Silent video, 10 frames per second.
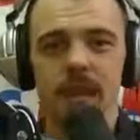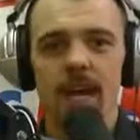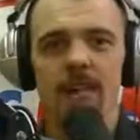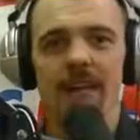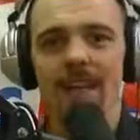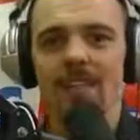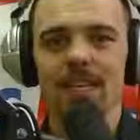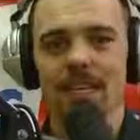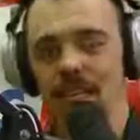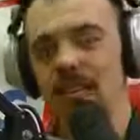And that is the
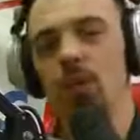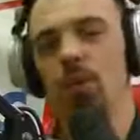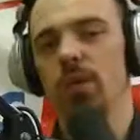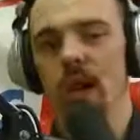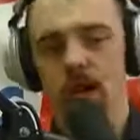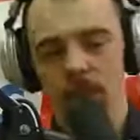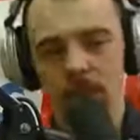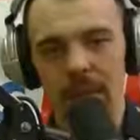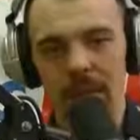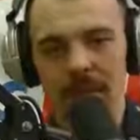key to retirement
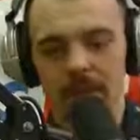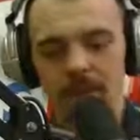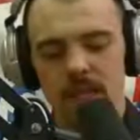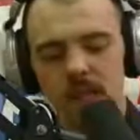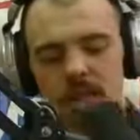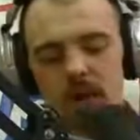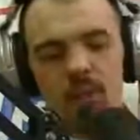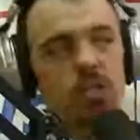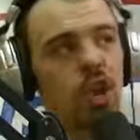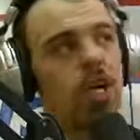planning. And we
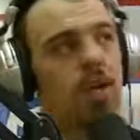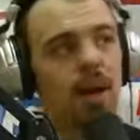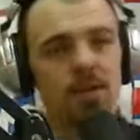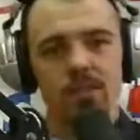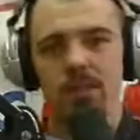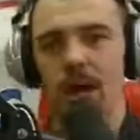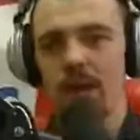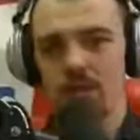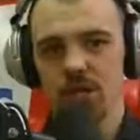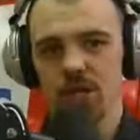talked about some
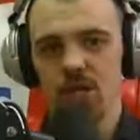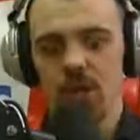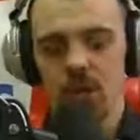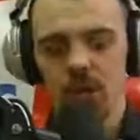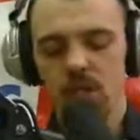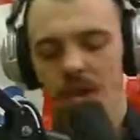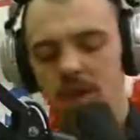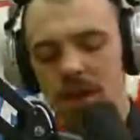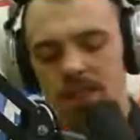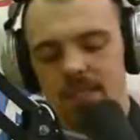options. We talked
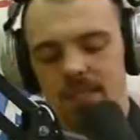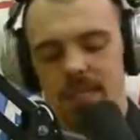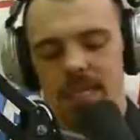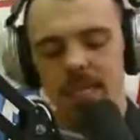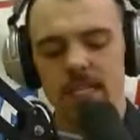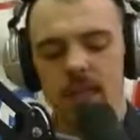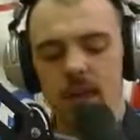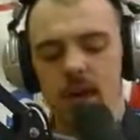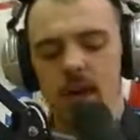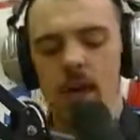about CDs,
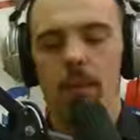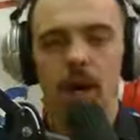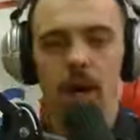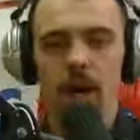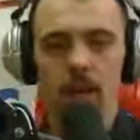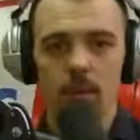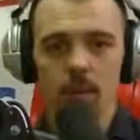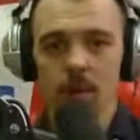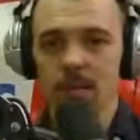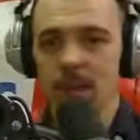but we
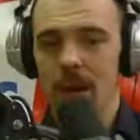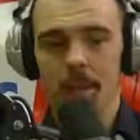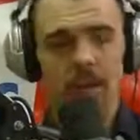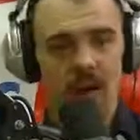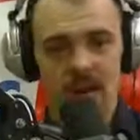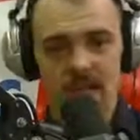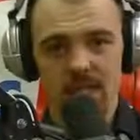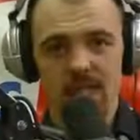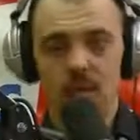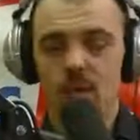talked about
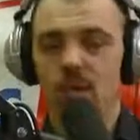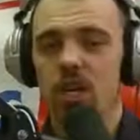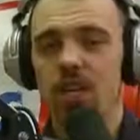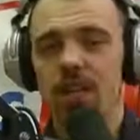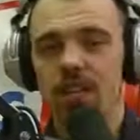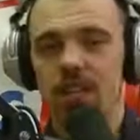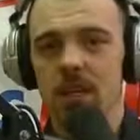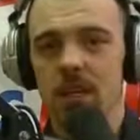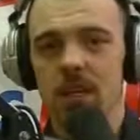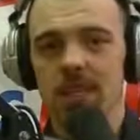bonds. We talked about
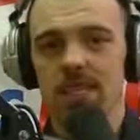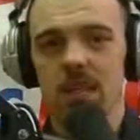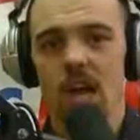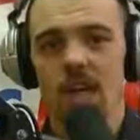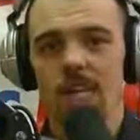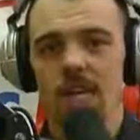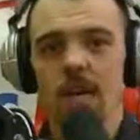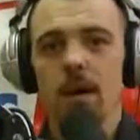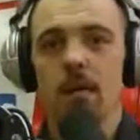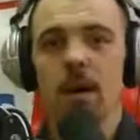dividend-paying stocks.
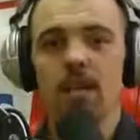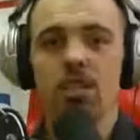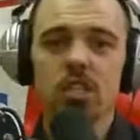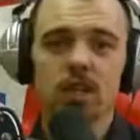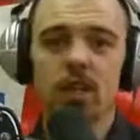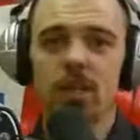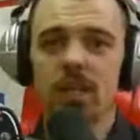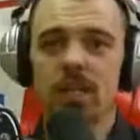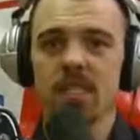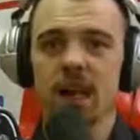But in just a few
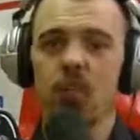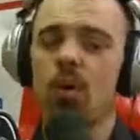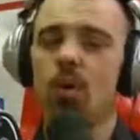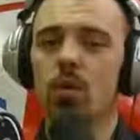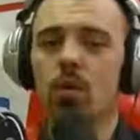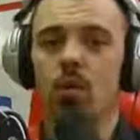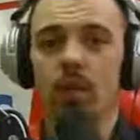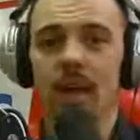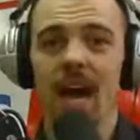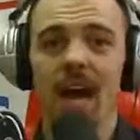minutes, I want to
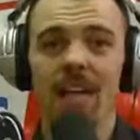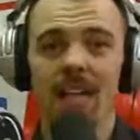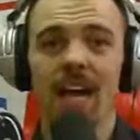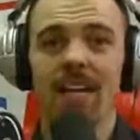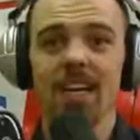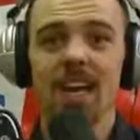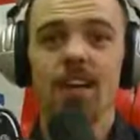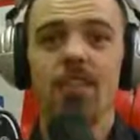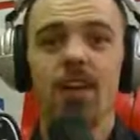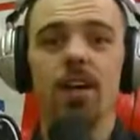re-highlight
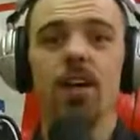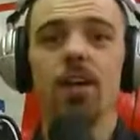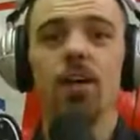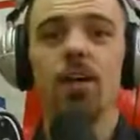the